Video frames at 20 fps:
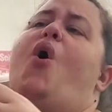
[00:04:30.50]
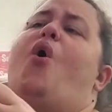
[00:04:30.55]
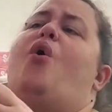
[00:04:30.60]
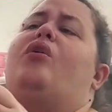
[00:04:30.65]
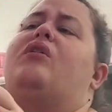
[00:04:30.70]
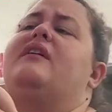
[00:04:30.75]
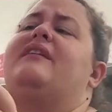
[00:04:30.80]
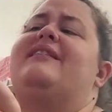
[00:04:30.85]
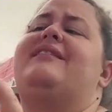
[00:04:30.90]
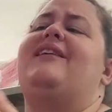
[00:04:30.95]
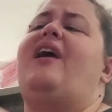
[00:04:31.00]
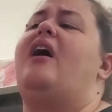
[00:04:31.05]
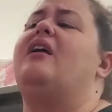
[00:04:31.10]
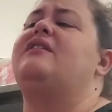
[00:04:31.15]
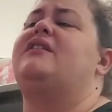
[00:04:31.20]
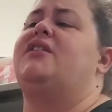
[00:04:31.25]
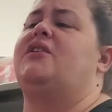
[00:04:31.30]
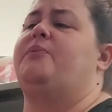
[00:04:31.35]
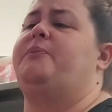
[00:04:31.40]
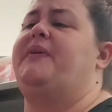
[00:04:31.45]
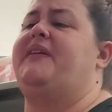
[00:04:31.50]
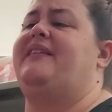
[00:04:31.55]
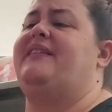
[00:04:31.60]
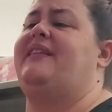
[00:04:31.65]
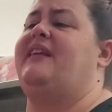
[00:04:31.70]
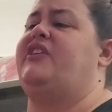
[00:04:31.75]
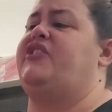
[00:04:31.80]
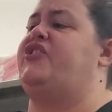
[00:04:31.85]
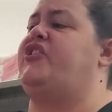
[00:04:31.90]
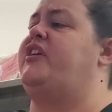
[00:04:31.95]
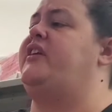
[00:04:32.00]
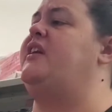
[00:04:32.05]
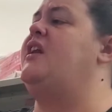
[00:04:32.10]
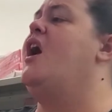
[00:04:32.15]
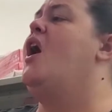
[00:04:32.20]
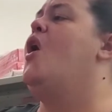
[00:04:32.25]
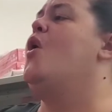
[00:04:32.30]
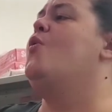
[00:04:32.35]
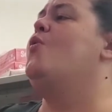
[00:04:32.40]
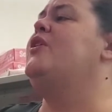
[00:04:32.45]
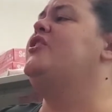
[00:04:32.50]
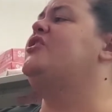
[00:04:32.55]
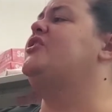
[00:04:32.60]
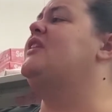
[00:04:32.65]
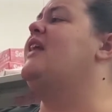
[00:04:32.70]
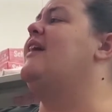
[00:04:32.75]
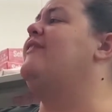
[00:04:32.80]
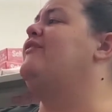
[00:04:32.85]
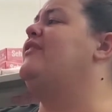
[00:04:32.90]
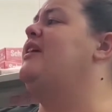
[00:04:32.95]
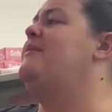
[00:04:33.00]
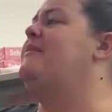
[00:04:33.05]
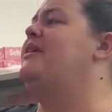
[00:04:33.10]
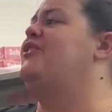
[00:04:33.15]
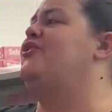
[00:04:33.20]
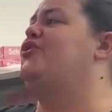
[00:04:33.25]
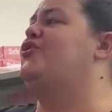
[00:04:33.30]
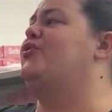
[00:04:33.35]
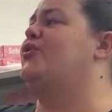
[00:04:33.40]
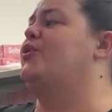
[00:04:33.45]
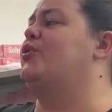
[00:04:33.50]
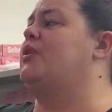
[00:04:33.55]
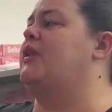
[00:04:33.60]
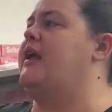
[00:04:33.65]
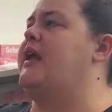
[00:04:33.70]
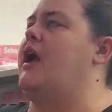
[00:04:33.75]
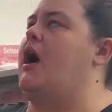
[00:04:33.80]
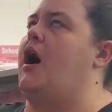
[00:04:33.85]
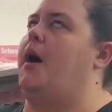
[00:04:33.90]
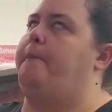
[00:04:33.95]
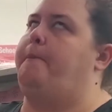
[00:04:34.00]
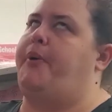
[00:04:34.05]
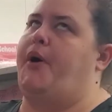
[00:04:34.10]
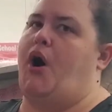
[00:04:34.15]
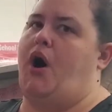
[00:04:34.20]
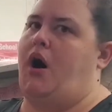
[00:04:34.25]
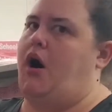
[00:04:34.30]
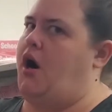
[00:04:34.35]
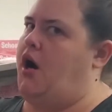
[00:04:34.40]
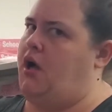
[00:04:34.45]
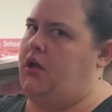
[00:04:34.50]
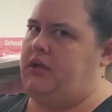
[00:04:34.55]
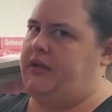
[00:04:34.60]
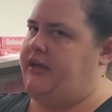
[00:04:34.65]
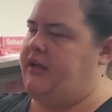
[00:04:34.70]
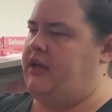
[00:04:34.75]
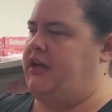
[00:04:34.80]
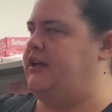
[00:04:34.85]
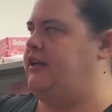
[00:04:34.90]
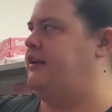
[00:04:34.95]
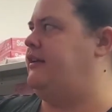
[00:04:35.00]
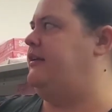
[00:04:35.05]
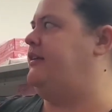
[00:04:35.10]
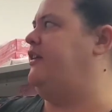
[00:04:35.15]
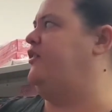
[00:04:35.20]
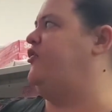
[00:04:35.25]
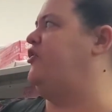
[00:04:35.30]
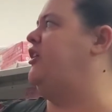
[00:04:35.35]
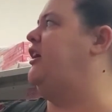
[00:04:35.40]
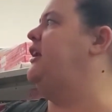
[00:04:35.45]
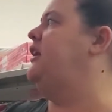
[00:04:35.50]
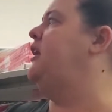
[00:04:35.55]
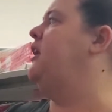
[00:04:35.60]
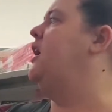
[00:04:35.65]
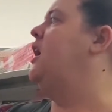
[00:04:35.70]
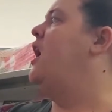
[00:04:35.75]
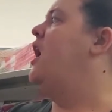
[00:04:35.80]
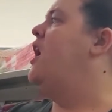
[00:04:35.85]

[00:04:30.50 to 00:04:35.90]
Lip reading: horizontal position, which left him in truly appalling condition.